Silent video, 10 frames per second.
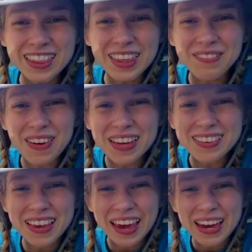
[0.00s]
the base
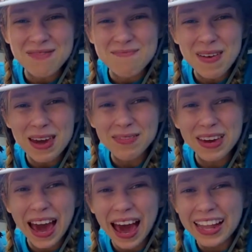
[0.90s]
camp
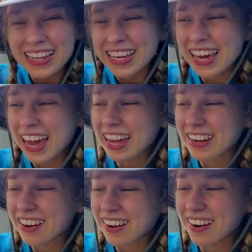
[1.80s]
baby
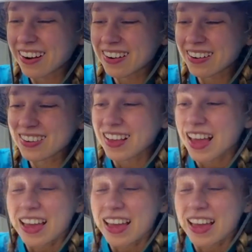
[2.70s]
alligators.